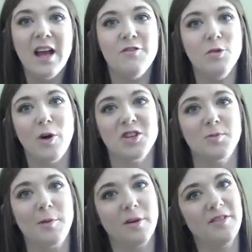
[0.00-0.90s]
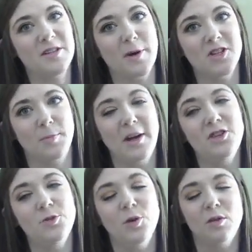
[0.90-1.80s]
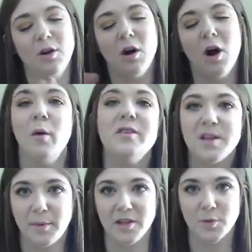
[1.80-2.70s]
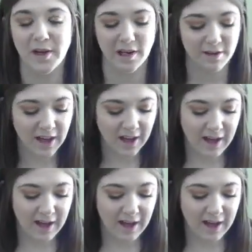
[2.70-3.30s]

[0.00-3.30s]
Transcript: If you watched my previous Project Pans, you know they're always up on the 20th.